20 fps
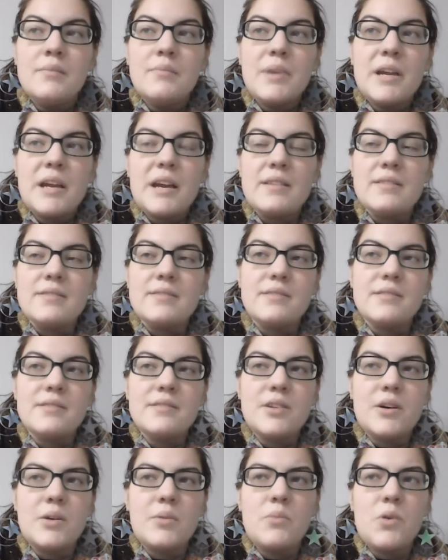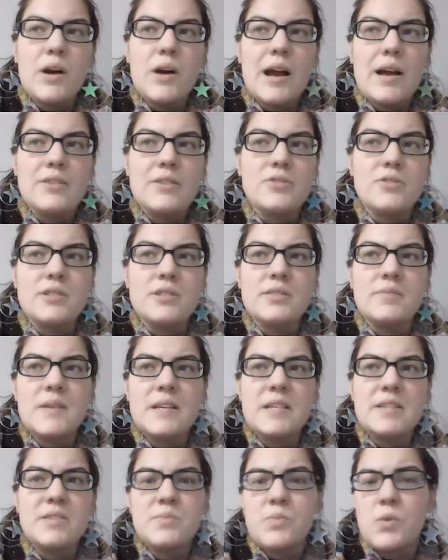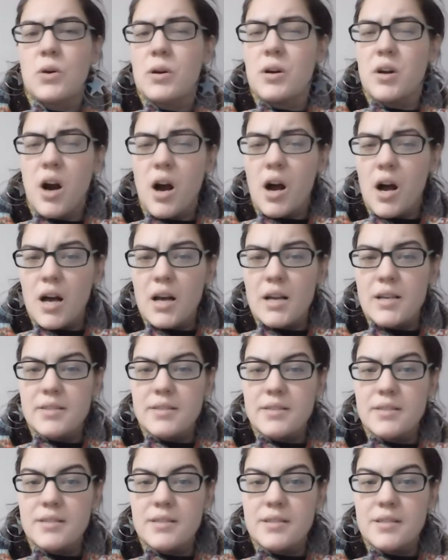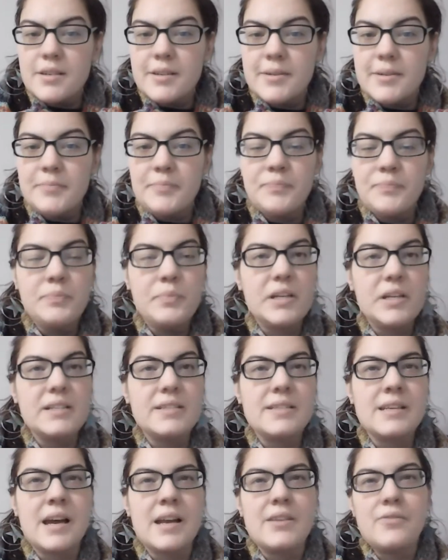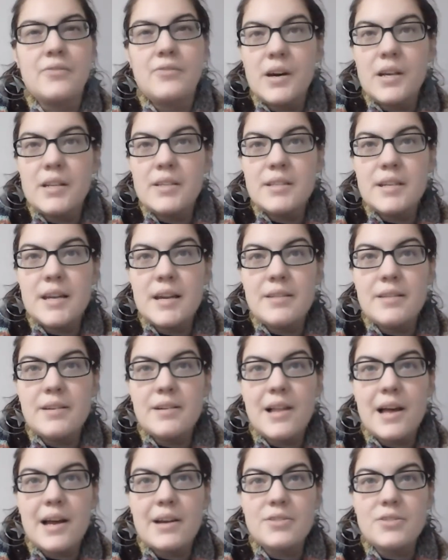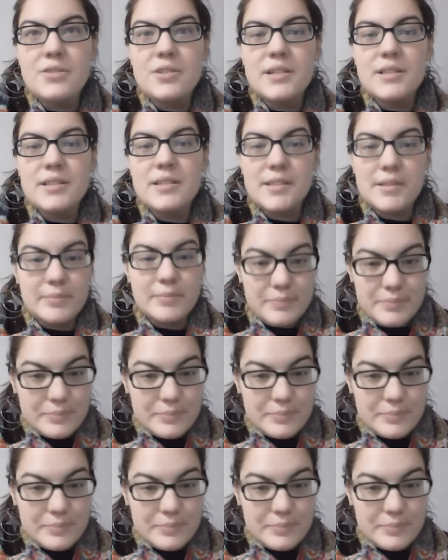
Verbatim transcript: Because, you know, more extras means more cost, but it's kind of fun to get little extras.